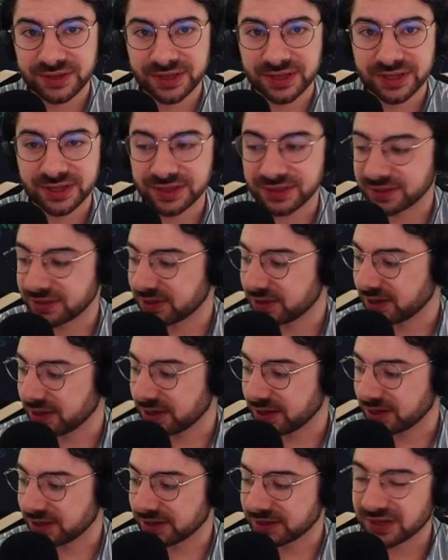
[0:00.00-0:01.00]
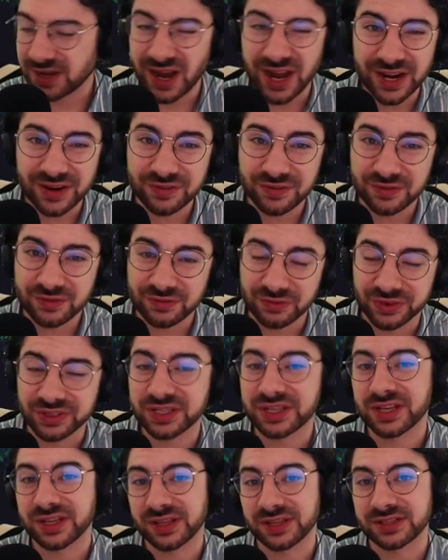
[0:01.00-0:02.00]
is uh, it's kind of
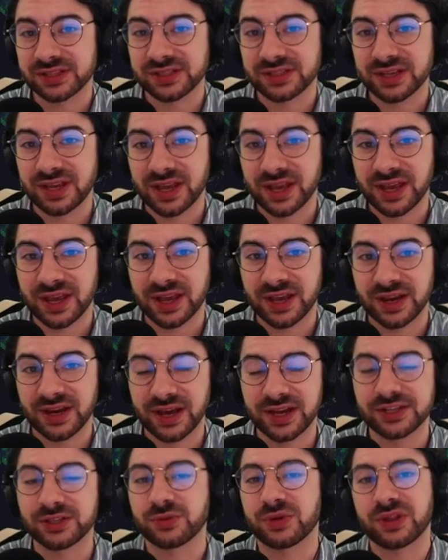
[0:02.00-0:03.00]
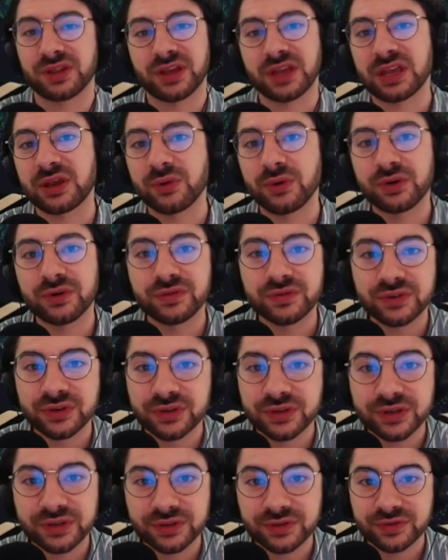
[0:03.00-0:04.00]
ridiculous, and I just want to thank you all
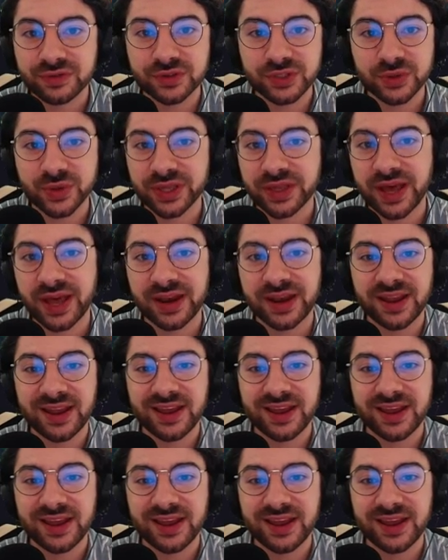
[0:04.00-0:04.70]
for for doing that.